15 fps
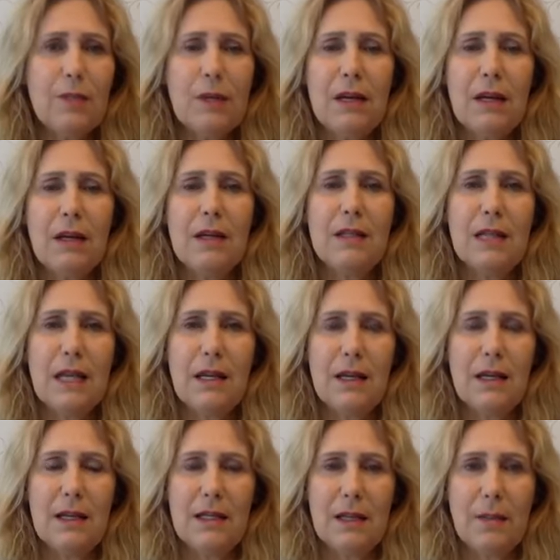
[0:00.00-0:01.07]
because it
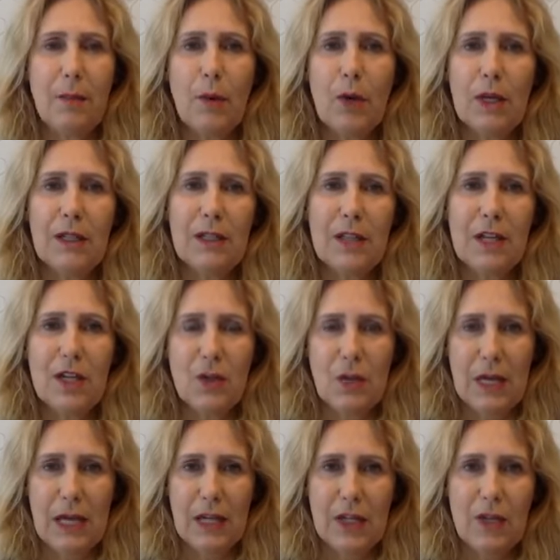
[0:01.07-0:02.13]
is important that you
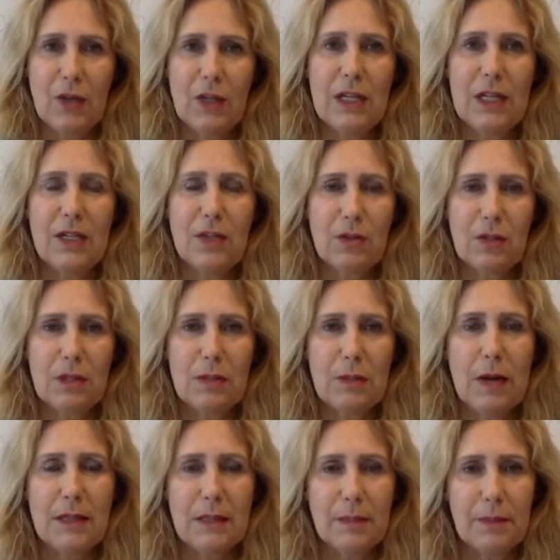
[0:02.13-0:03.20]
get to it as soon as
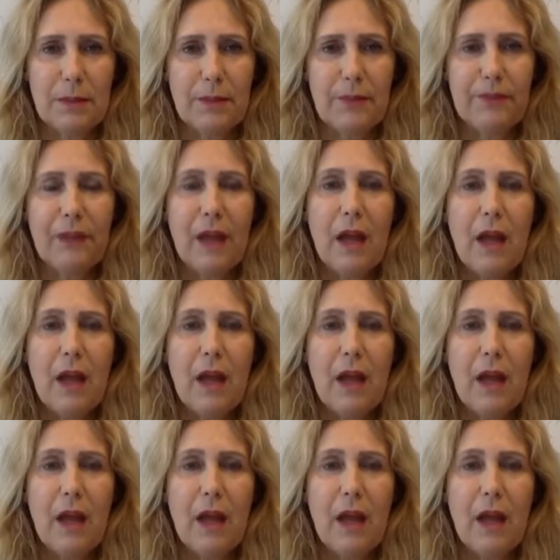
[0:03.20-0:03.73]
possible.